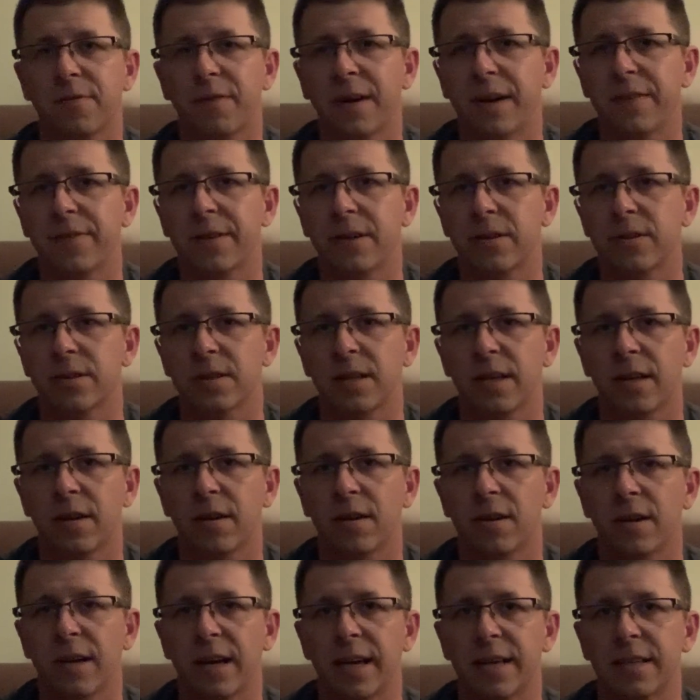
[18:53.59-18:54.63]
5000 I
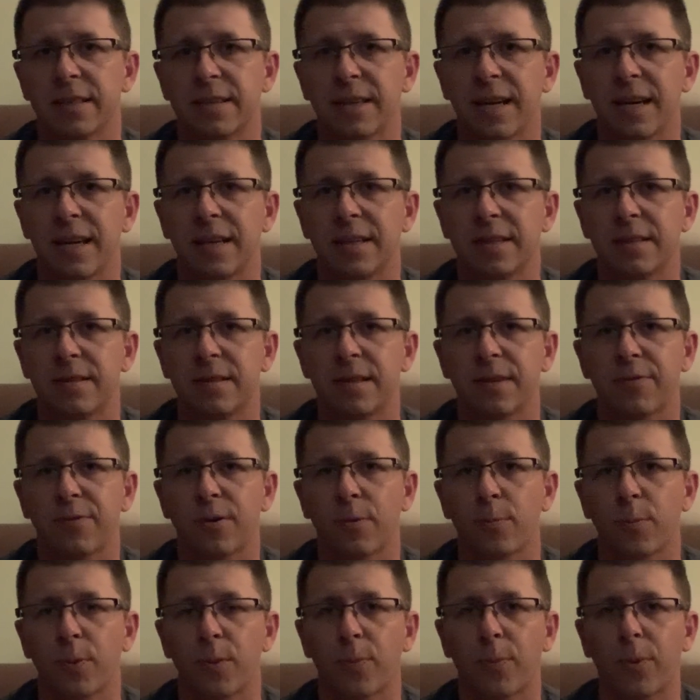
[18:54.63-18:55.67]
heard has a
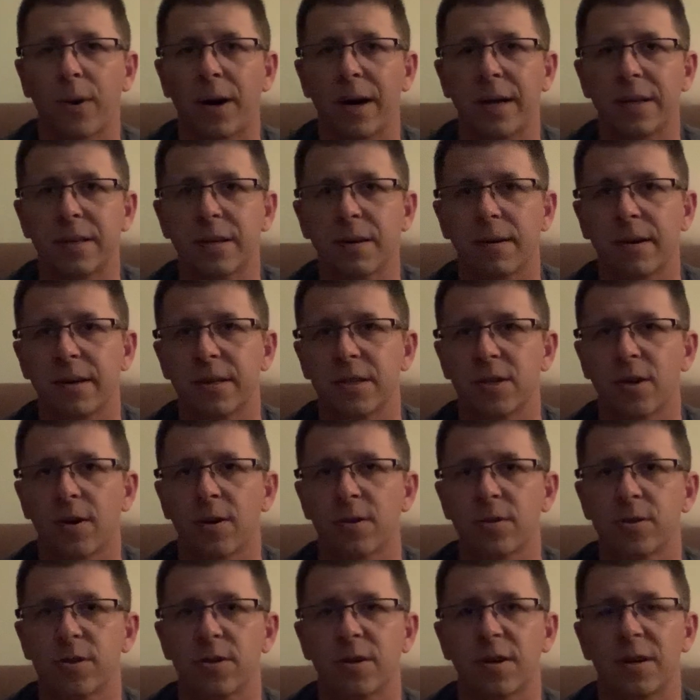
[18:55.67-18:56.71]
different proprietary
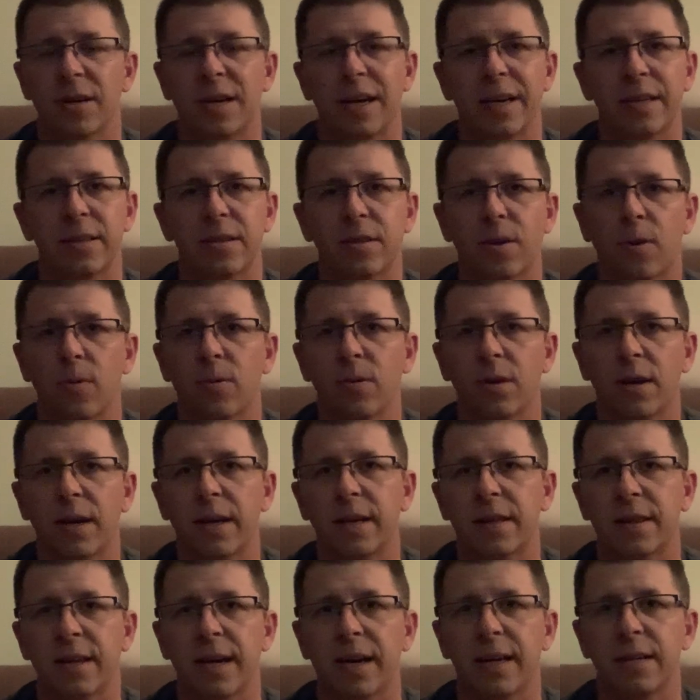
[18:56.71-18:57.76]
charger, and I don't
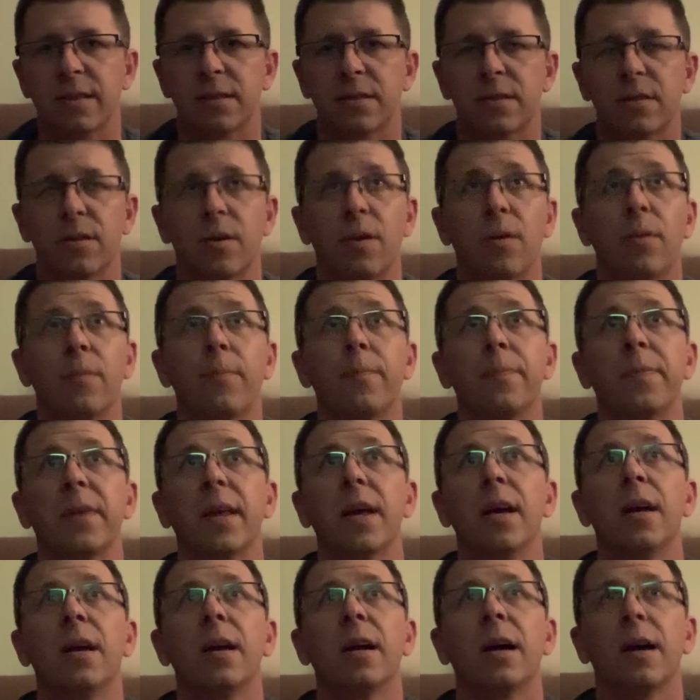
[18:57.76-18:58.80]
like that. So
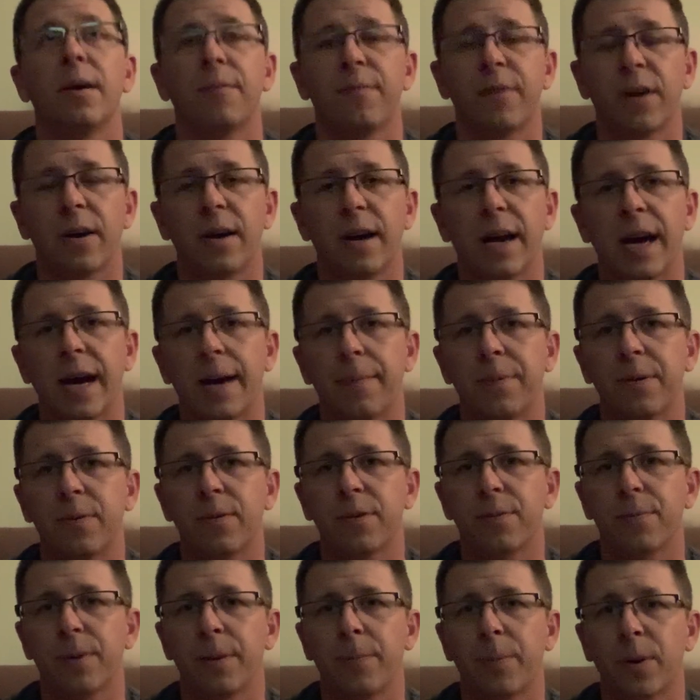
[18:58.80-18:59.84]
I'm very happy
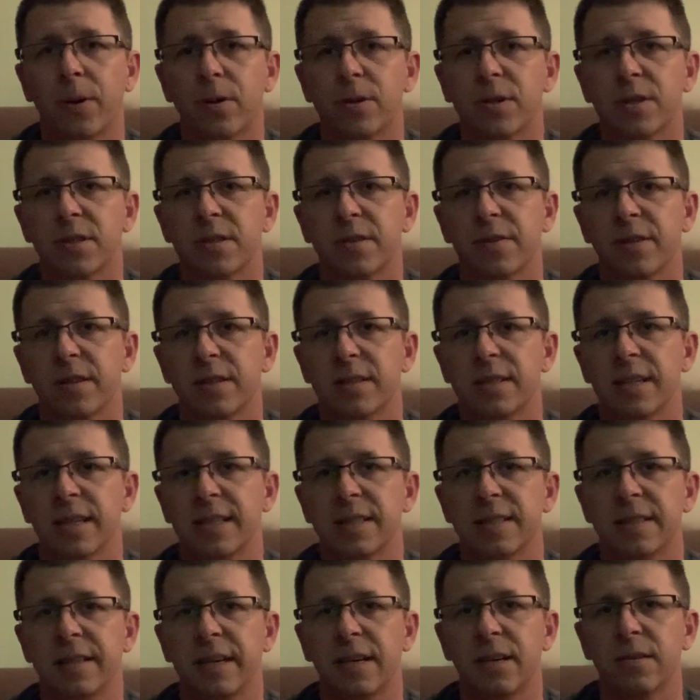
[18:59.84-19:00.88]
with my purchase of the
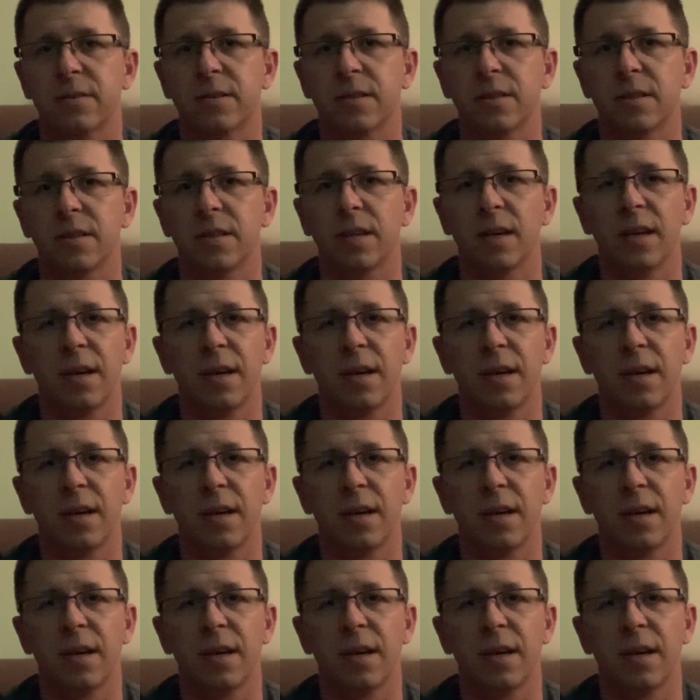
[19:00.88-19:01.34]
6000.